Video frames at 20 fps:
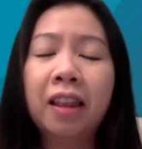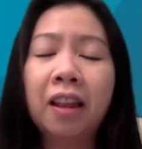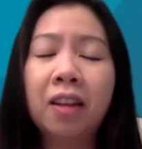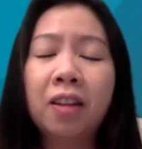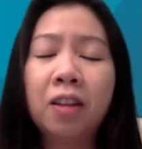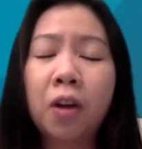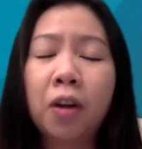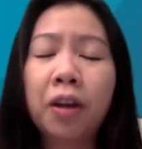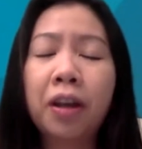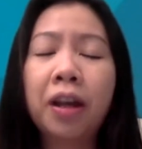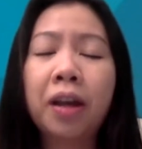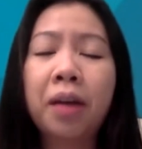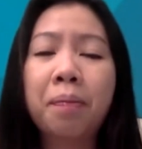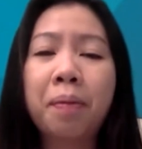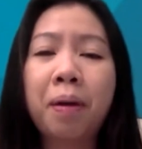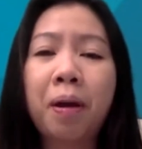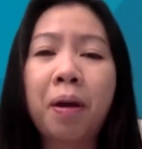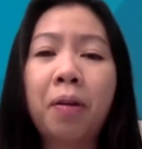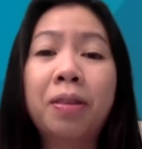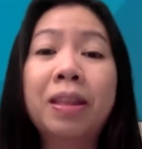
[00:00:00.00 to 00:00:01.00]
talking
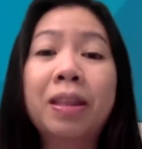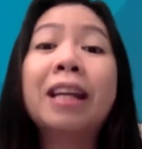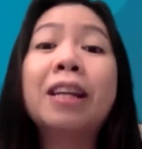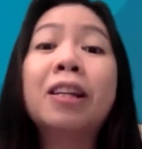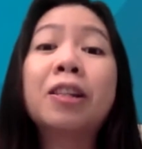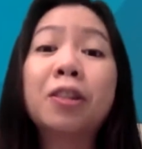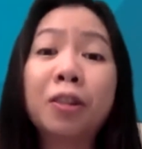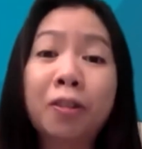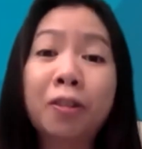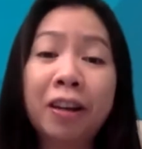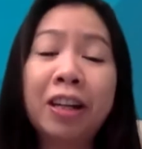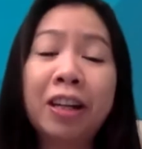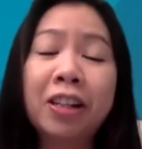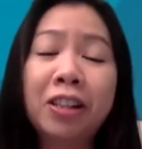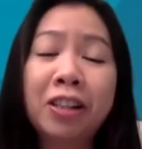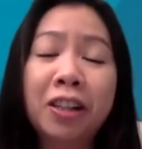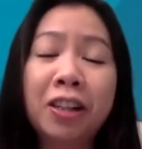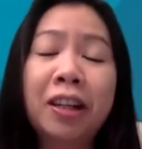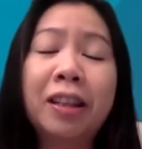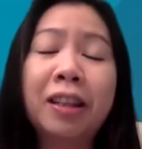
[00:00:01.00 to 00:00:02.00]
about the
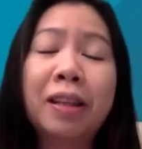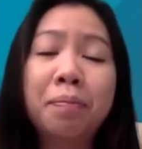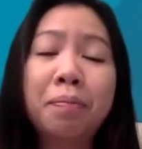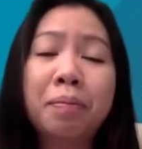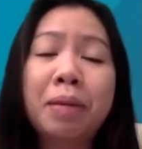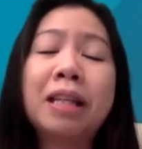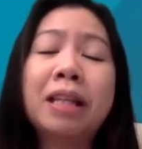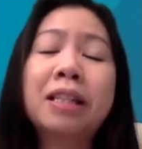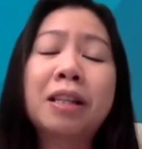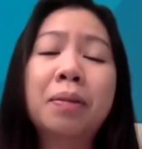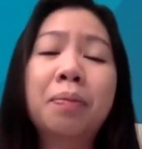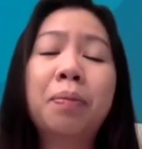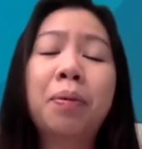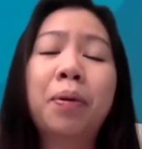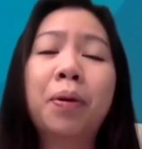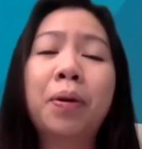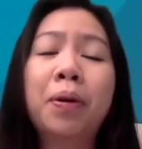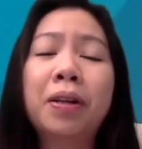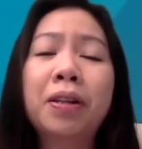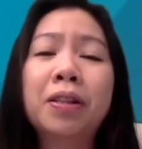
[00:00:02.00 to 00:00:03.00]
integration and the meeting
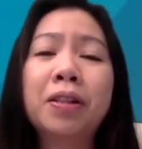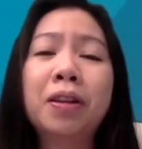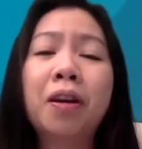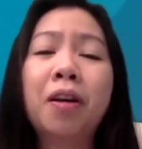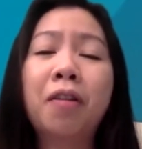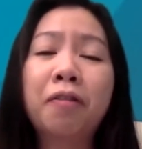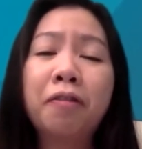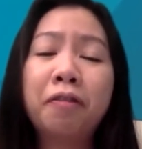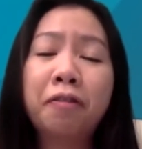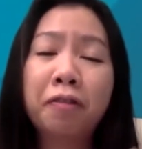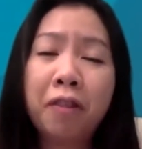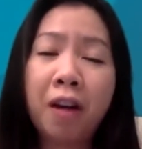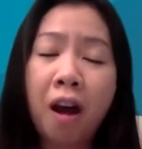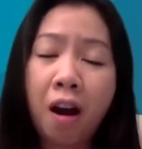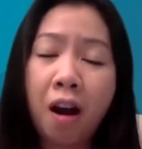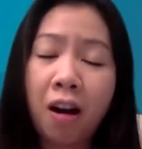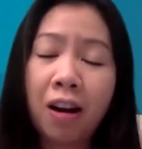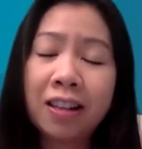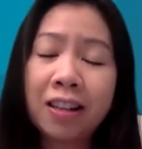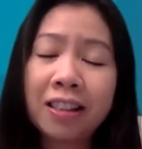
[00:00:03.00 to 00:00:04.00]
point of
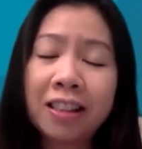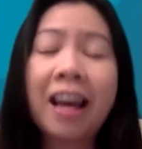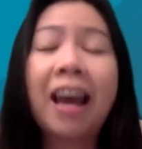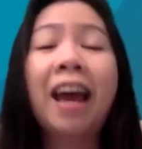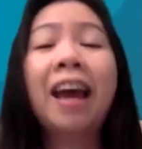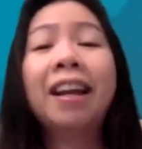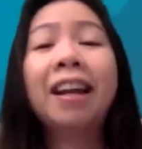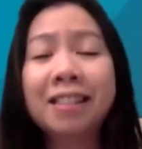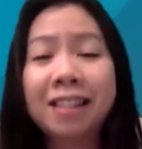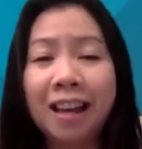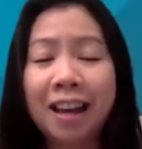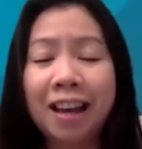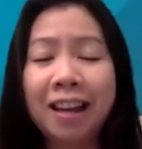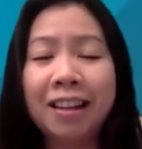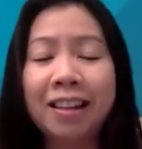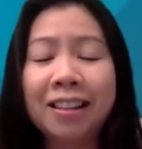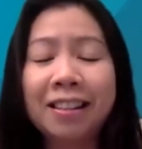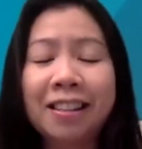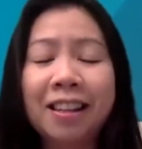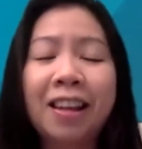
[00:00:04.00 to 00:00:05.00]
art and
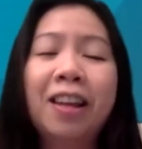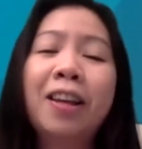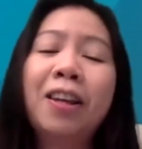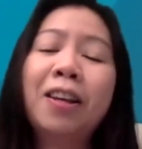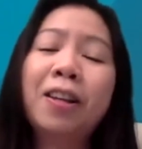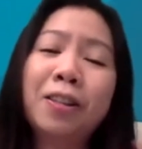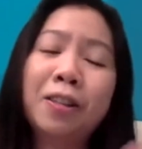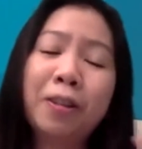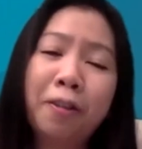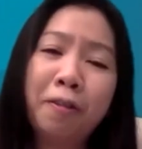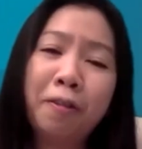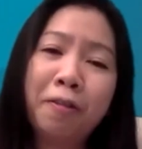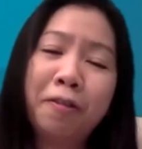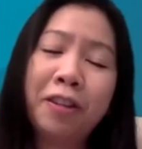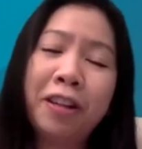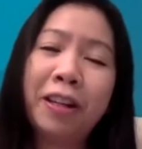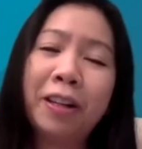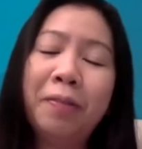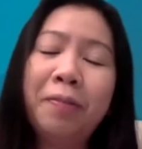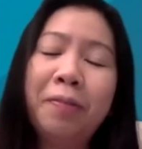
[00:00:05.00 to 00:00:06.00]
science. So
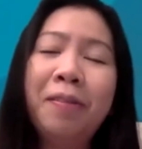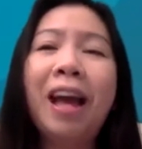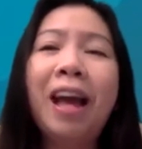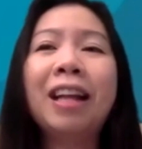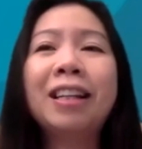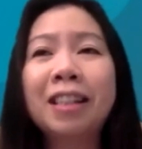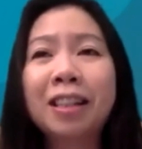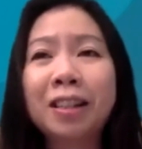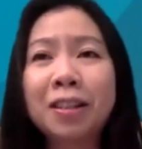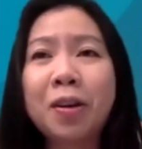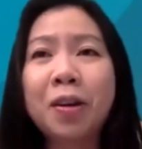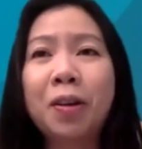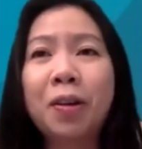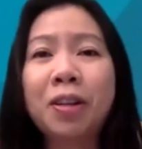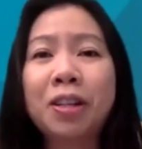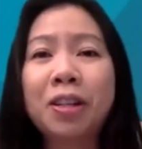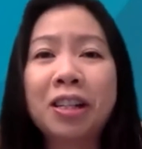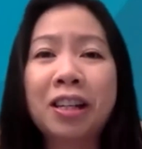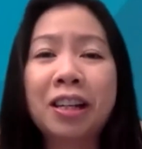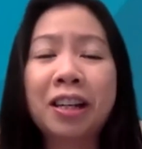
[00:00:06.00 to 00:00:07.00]
film and
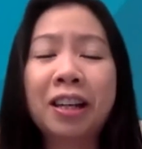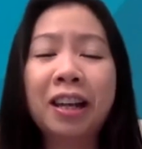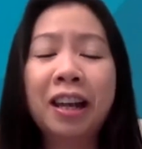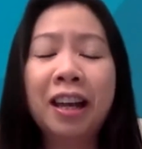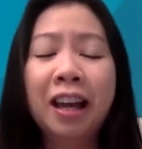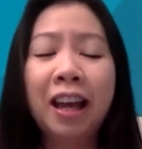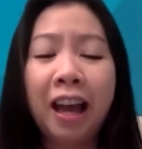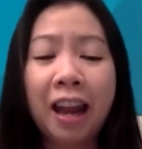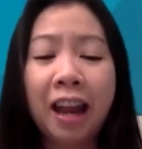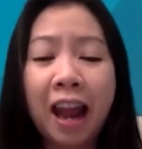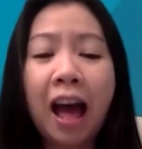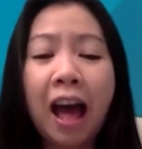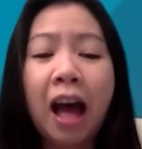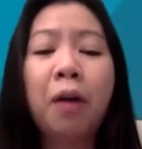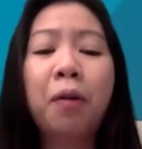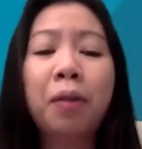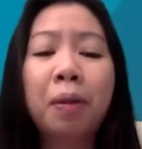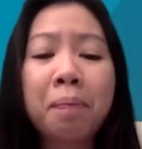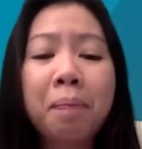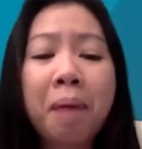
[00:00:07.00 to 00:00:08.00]
technology, and
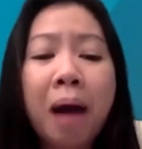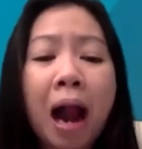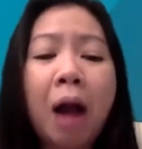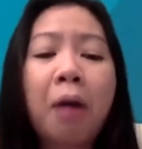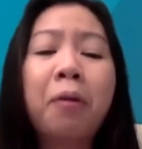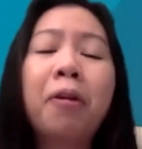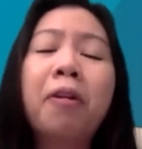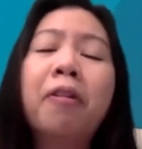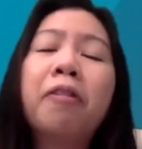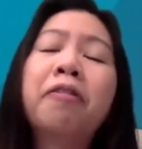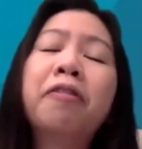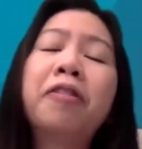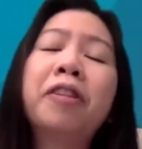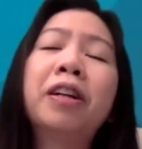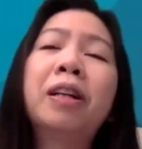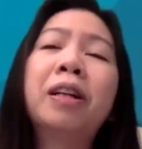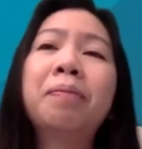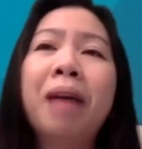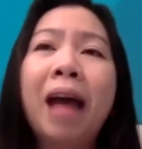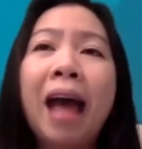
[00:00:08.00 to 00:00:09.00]
how the power of
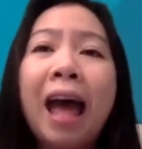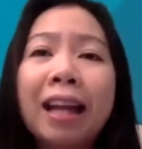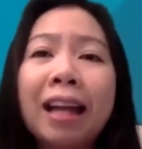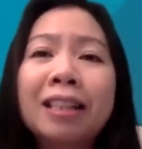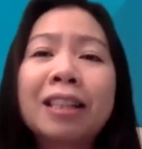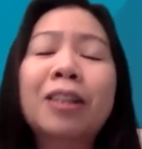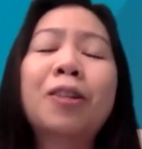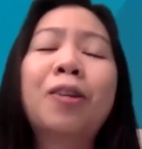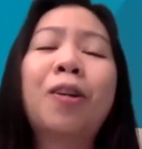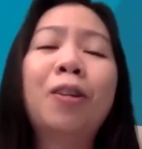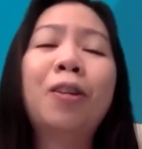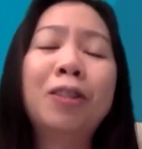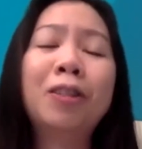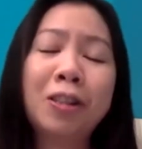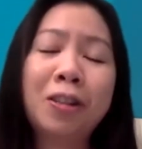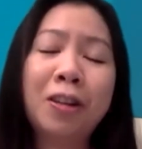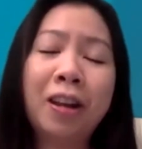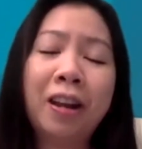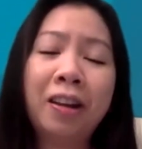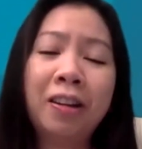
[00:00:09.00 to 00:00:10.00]
film and technology
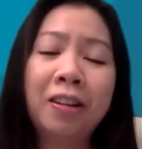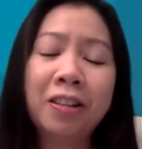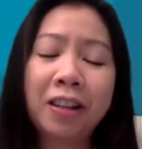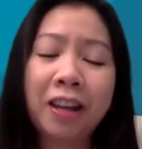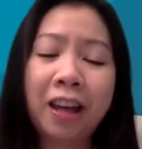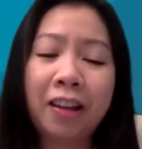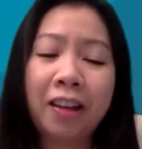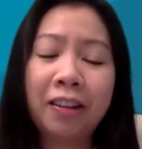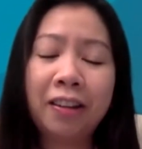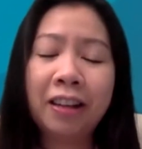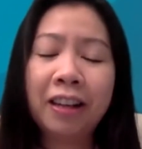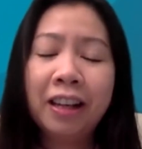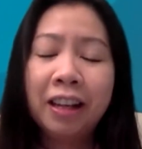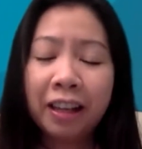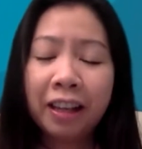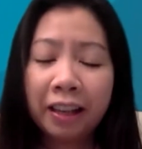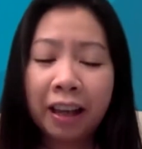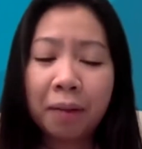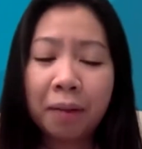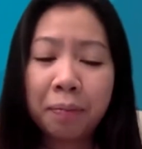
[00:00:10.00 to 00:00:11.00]
together
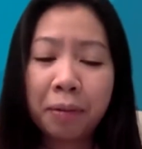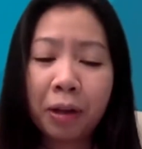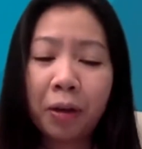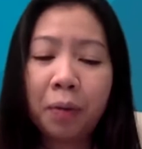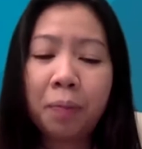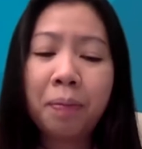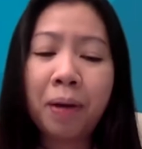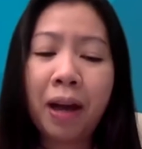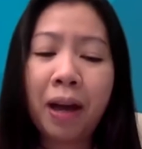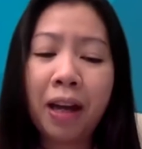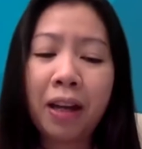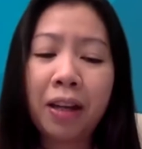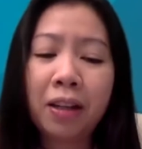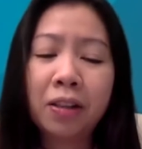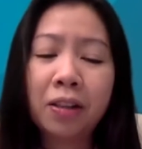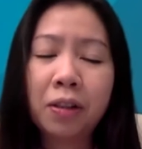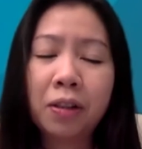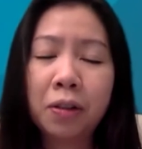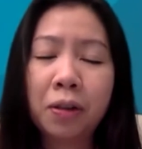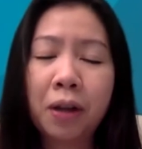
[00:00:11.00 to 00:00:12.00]
can be
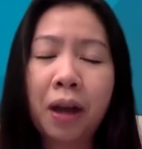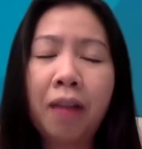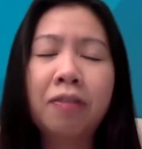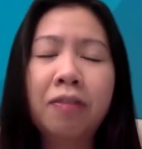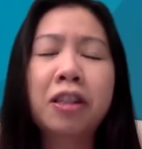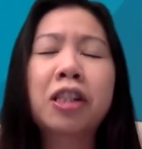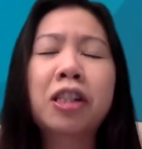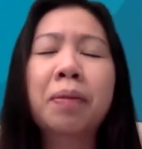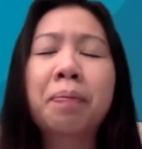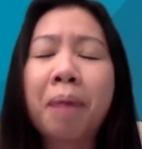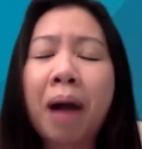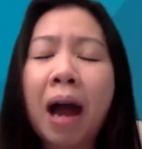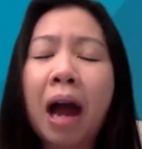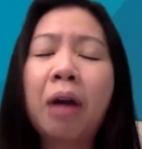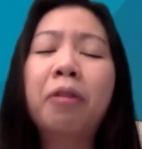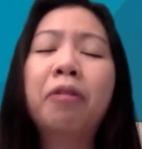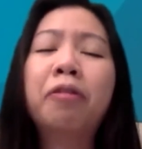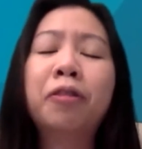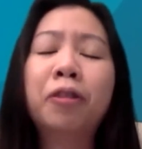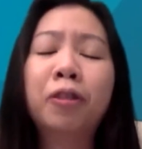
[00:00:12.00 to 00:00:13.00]
combined to have such a
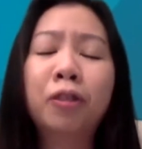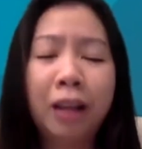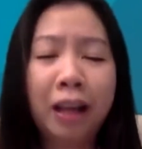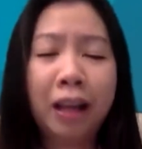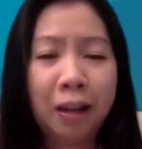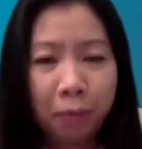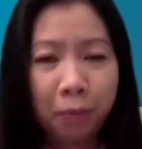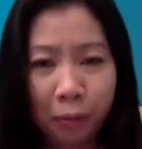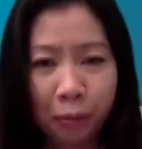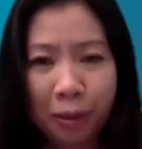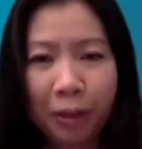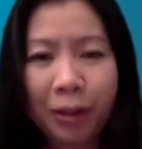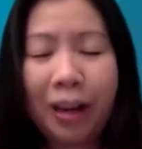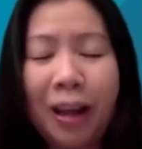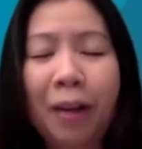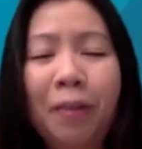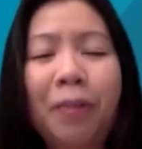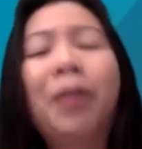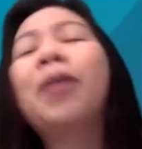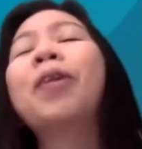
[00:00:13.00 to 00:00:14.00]
powerful and what we can
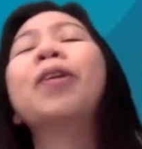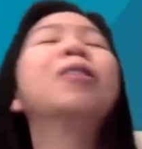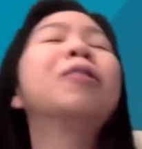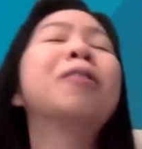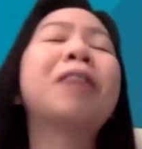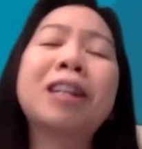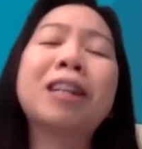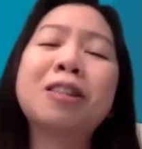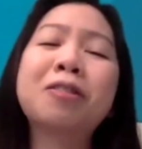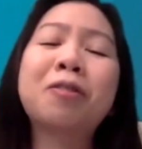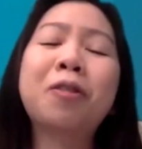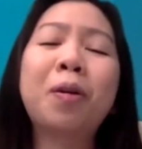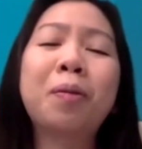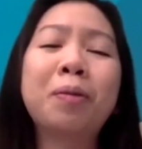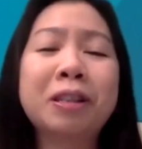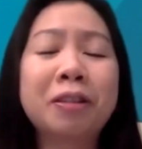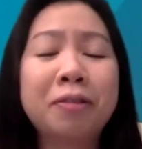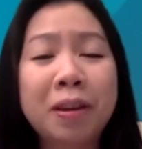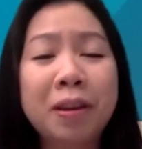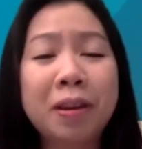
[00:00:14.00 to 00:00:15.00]
now call
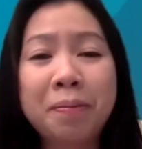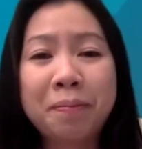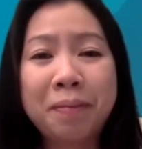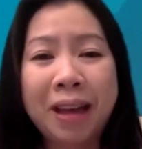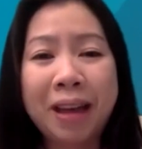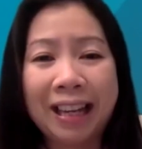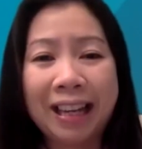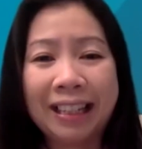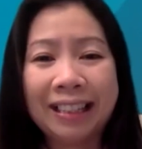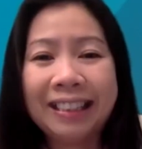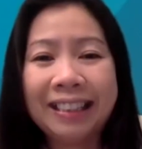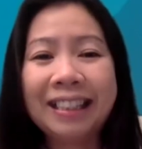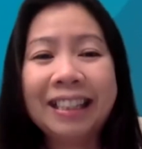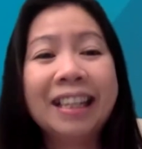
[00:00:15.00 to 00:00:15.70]
transformative impact.